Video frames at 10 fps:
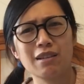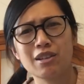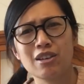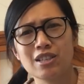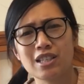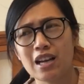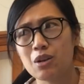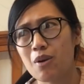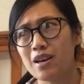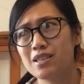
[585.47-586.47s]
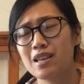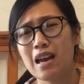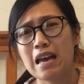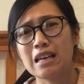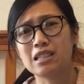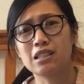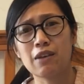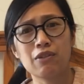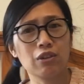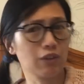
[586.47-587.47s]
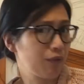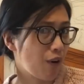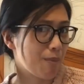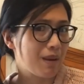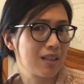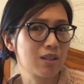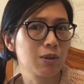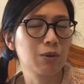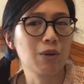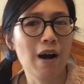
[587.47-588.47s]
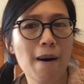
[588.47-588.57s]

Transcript: because otherwise it's difficult for me to